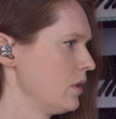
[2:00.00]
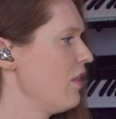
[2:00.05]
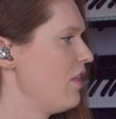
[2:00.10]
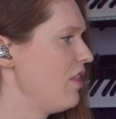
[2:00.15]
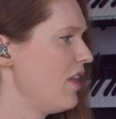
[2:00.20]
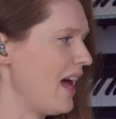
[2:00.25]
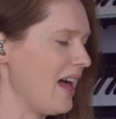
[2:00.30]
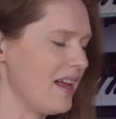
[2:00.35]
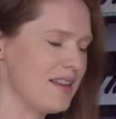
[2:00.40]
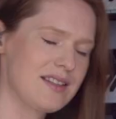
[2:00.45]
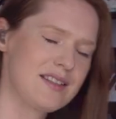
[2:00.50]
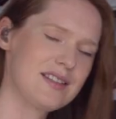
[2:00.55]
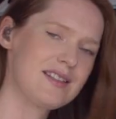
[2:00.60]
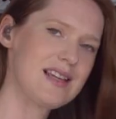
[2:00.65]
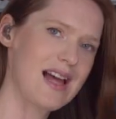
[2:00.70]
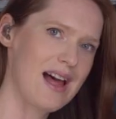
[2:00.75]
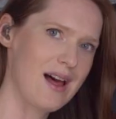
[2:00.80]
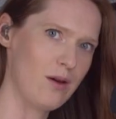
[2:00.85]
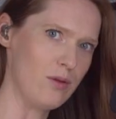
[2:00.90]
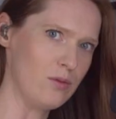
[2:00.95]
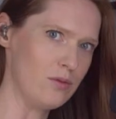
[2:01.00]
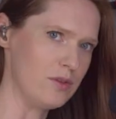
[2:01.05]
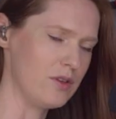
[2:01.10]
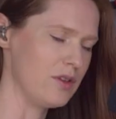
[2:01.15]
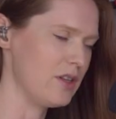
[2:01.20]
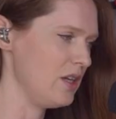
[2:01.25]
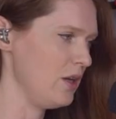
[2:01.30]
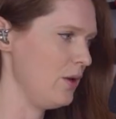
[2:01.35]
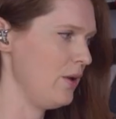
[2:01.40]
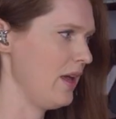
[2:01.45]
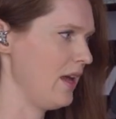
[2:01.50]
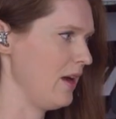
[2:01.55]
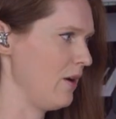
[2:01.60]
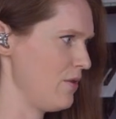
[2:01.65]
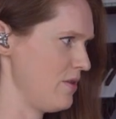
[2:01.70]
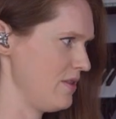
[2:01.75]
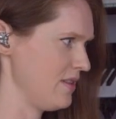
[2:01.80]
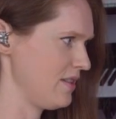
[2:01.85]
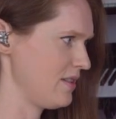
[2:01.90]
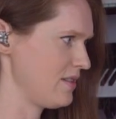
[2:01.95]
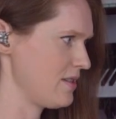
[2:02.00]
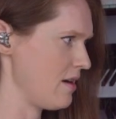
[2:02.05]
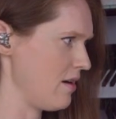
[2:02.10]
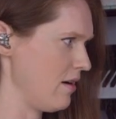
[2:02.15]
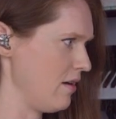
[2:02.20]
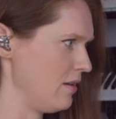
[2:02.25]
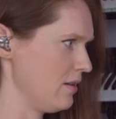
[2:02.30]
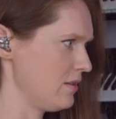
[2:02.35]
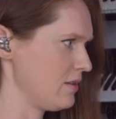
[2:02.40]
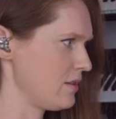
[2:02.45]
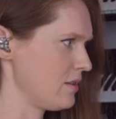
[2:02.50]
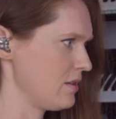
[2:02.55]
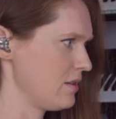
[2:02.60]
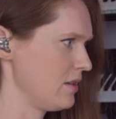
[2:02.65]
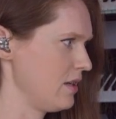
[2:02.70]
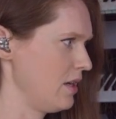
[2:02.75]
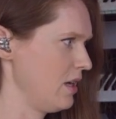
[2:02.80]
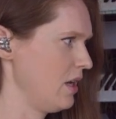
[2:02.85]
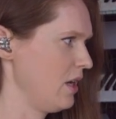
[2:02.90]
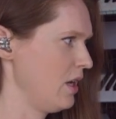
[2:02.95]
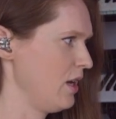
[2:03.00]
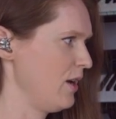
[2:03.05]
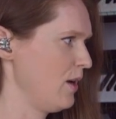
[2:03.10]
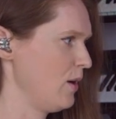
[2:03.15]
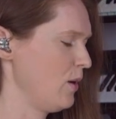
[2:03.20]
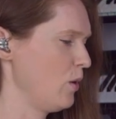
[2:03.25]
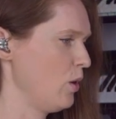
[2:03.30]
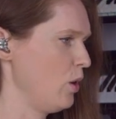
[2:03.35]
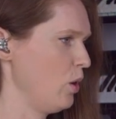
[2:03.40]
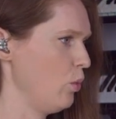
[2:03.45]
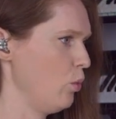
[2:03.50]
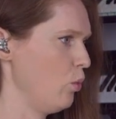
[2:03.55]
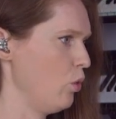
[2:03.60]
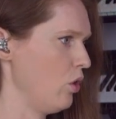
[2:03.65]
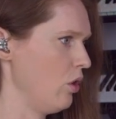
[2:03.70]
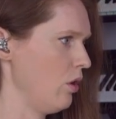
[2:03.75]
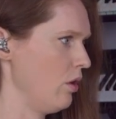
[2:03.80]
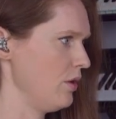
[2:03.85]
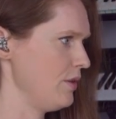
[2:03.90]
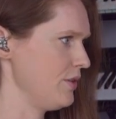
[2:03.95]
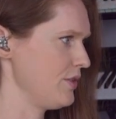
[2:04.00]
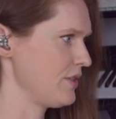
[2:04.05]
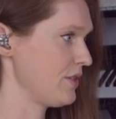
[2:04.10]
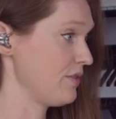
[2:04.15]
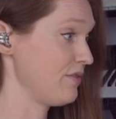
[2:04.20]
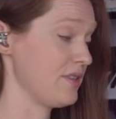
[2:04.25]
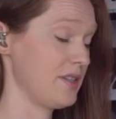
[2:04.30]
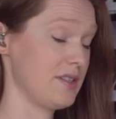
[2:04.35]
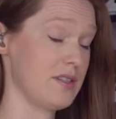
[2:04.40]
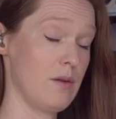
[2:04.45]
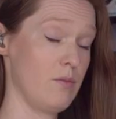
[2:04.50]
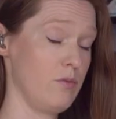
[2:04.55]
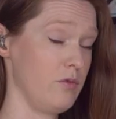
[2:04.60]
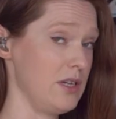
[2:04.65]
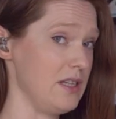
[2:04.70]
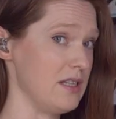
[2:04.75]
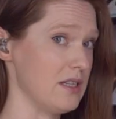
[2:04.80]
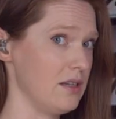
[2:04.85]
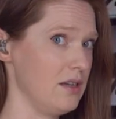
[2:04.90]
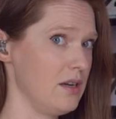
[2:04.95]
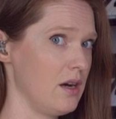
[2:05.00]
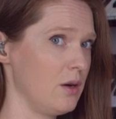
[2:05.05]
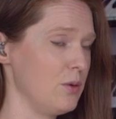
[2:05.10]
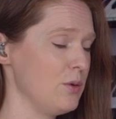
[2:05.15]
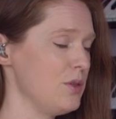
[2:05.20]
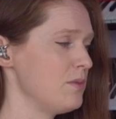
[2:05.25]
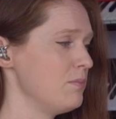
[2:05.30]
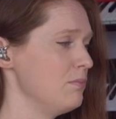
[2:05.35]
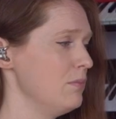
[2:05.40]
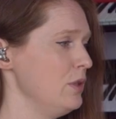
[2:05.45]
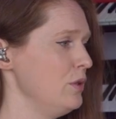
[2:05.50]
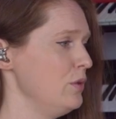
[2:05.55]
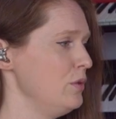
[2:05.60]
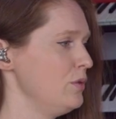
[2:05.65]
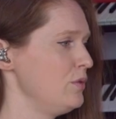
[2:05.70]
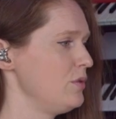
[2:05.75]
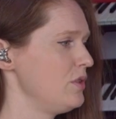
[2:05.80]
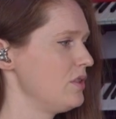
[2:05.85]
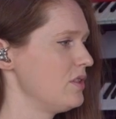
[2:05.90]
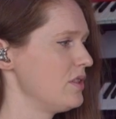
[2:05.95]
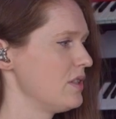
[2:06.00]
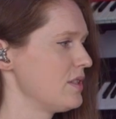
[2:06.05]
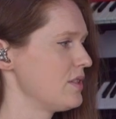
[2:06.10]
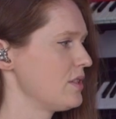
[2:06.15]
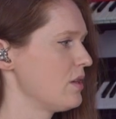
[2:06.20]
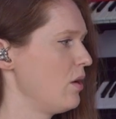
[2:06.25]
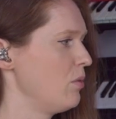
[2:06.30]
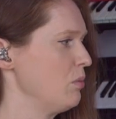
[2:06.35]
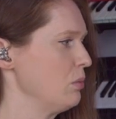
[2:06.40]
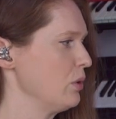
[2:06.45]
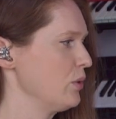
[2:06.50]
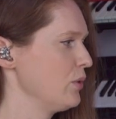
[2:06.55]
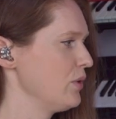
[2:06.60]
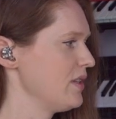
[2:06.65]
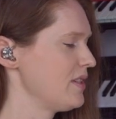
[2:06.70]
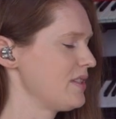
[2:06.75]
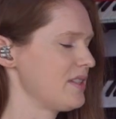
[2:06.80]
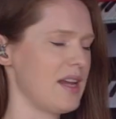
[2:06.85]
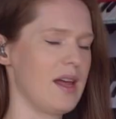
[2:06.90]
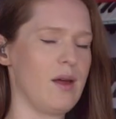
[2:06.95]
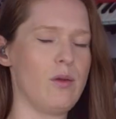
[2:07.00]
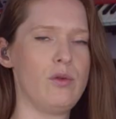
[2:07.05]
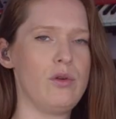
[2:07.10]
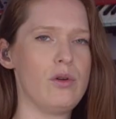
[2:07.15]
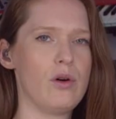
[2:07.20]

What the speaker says: That sound that you hear at the start was, for some reason, I was moved to sample the sound